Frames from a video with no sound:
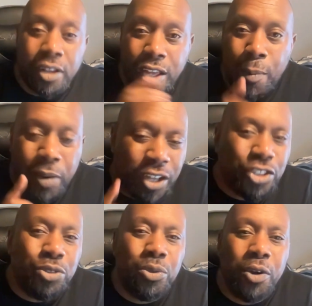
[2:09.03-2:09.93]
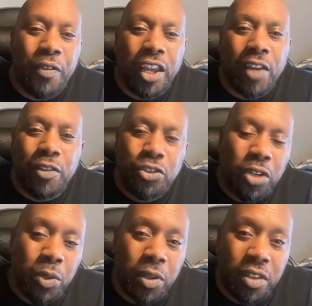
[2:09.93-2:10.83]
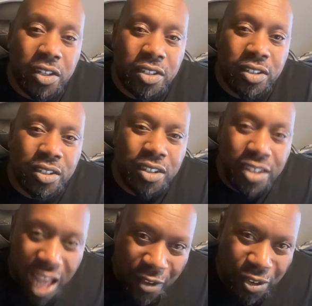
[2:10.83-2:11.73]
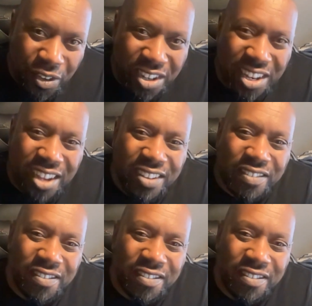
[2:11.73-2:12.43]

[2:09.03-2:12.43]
God bless you. Thank you for joining with us. Have a great day.